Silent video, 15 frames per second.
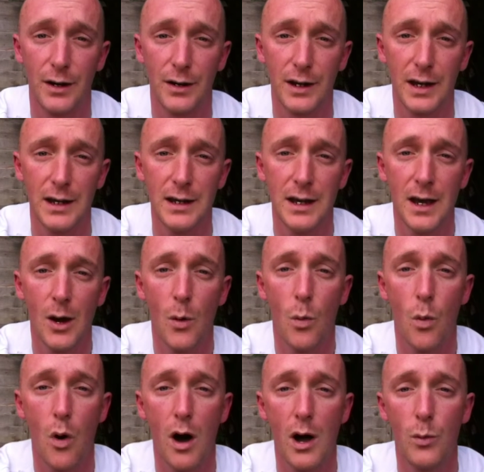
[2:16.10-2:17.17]
Okay,
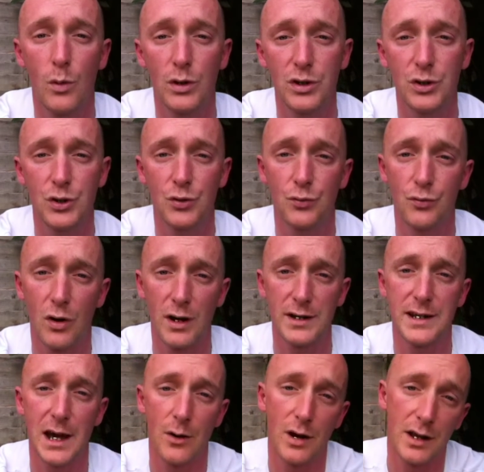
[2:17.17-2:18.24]
what I want you to
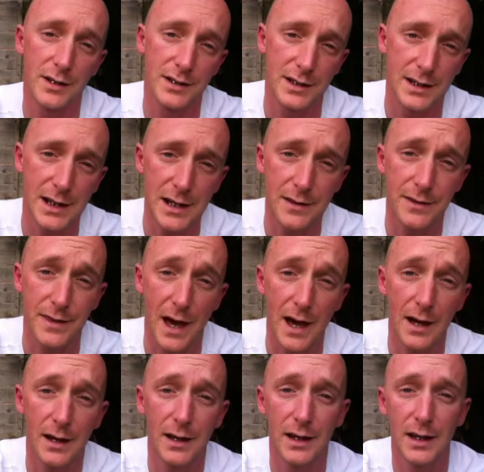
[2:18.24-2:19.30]
write down underneath
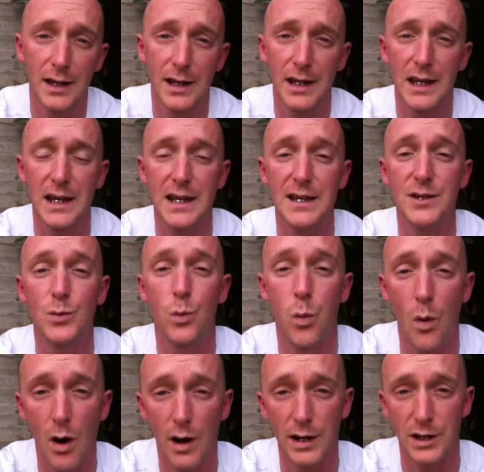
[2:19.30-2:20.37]
that is
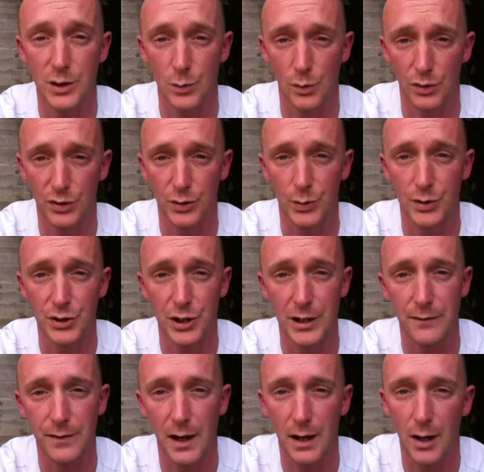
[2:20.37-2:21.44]
why you want to
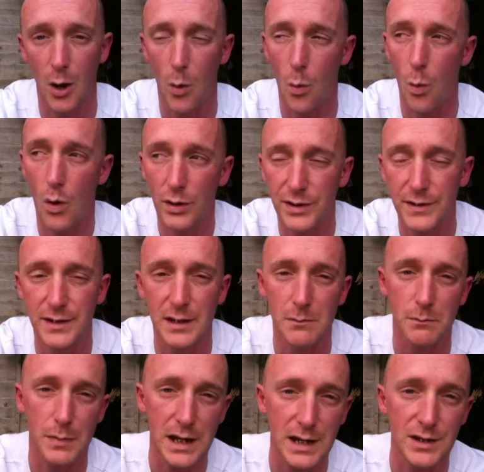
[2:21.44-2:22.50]
achieve that goal. What does it
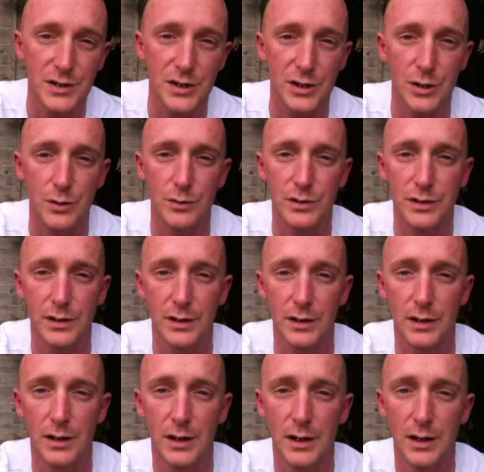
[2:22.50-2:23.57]
mean to you
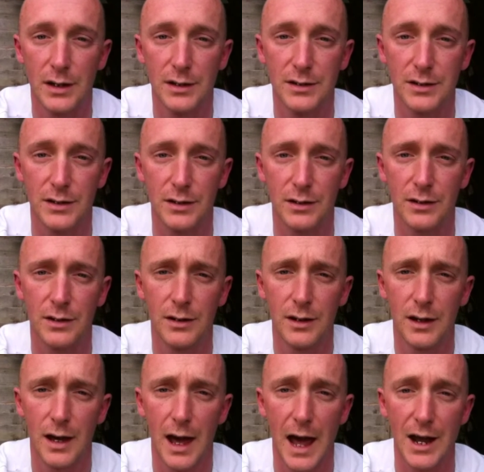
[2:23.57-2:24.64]
to
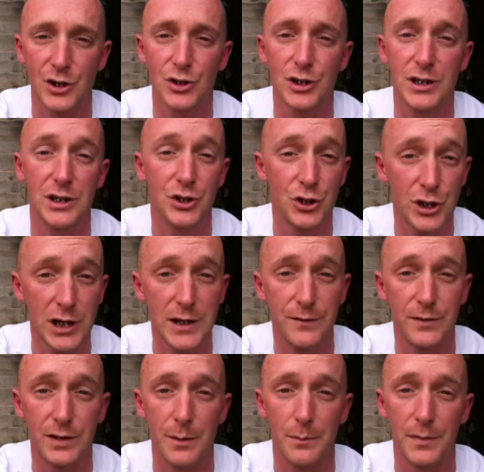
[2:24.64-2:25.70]
actually
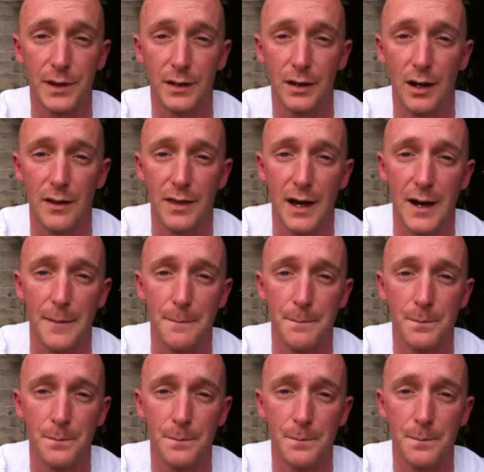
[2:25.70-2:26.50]
achieve something like that?